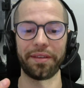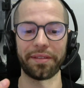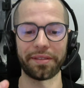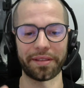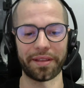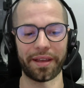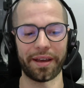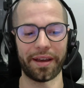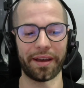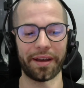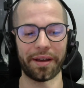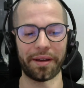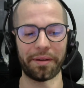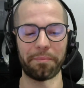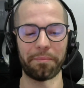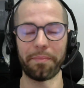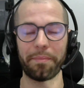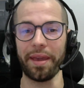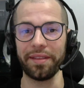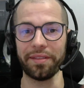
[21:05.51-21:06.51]
being
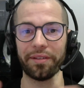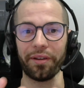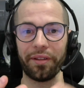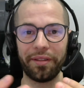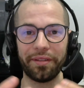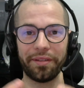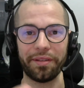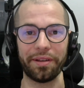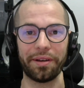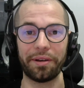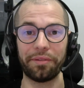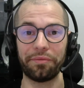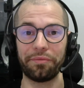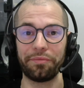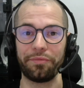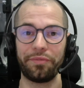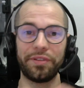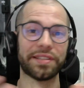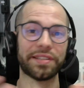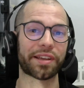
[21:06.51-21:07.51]
made on
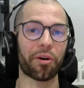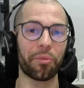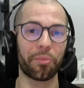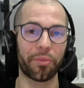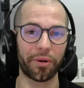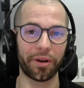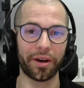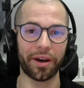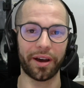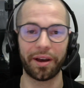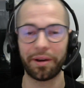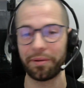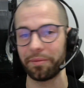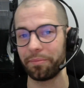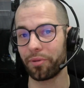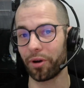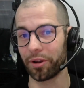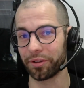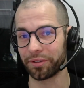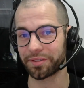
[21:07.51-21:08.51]
physical
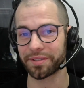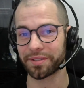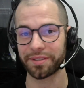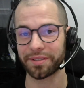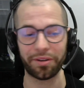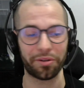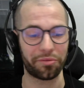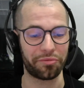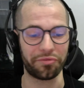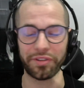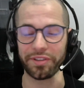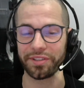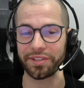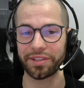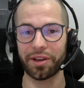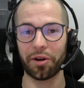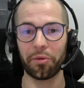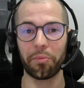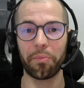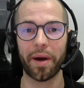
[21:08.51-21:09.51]
products or
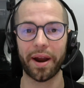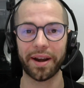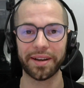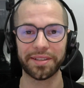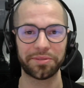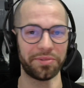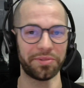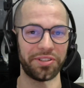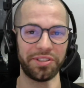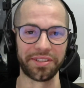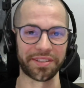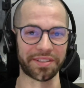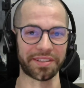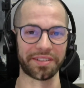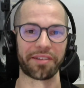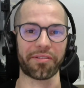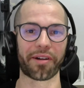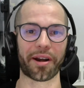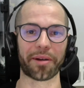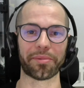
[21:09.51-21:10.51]
physical parts, which
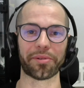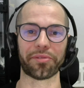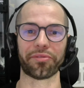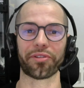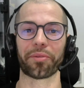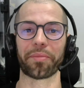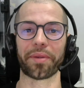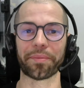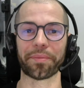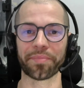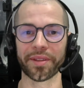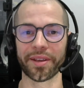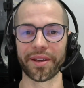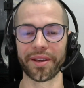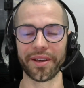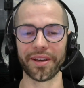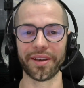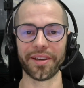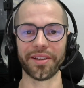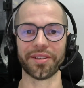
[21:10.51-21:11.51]
is incredible for me.
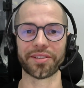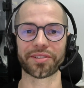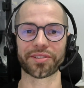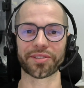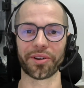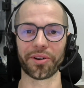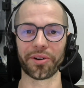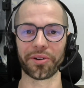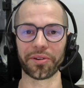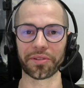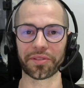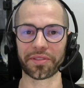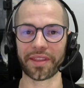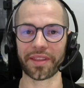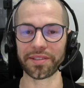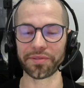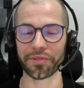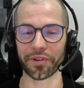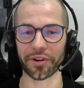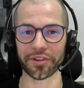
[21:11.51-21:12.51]
So
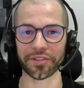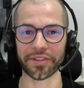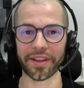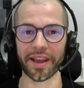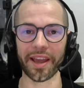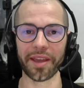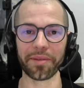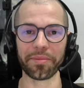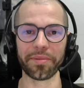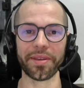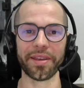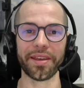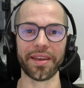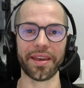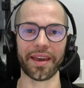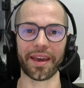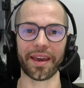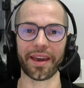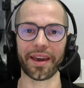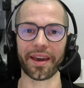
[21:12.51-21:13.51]
thanks for your time,
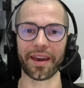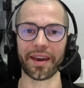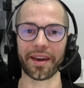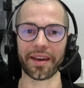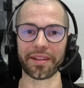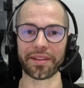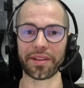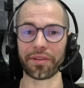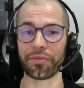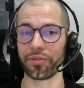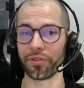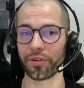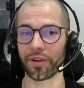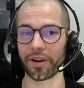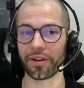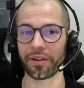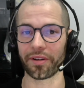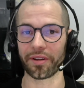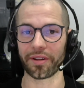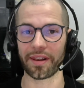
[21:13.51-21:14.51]
and if you
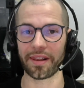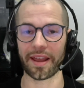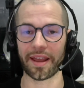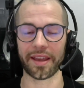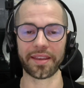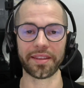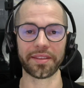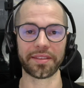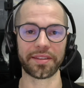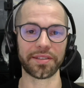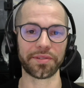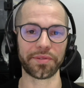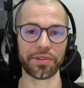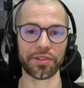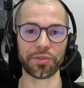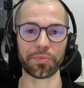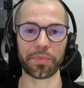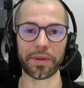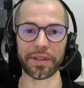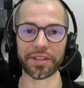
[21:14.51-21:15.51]
are like this
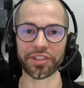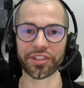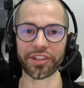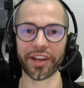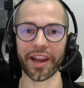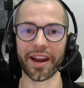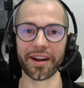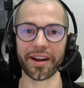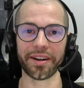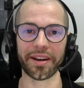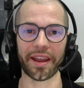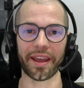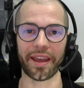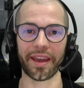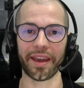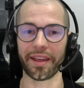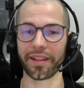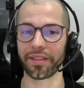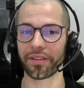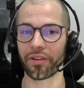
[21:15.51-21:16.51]
video, please share
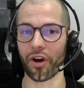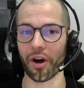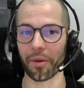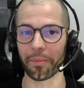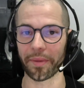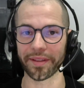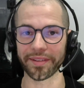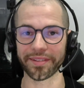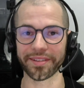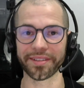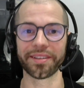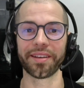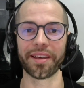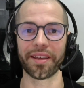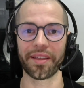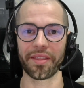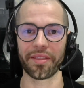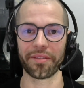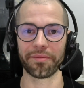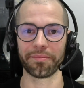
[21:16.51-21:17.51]
and comment.
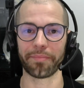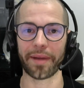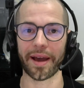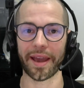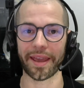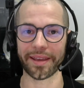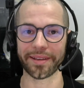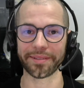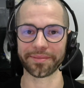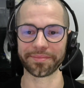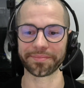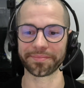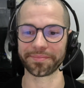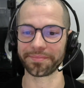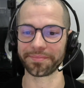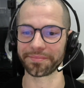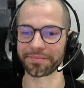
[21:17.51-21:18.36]
Bye.